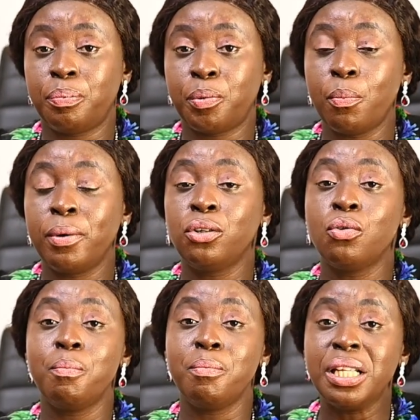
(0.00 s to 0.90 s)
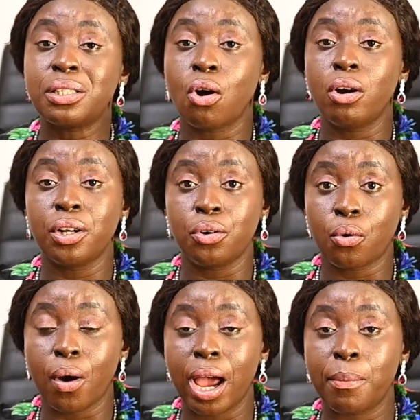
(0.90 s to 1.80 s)
Probably you meet all the
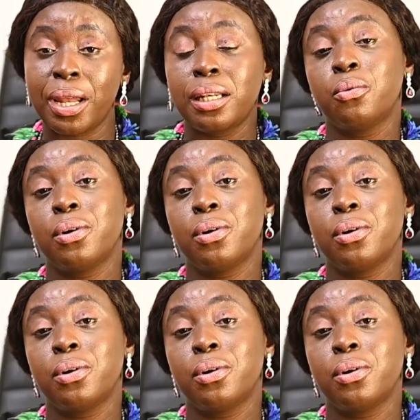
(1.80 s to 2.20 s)
requirements.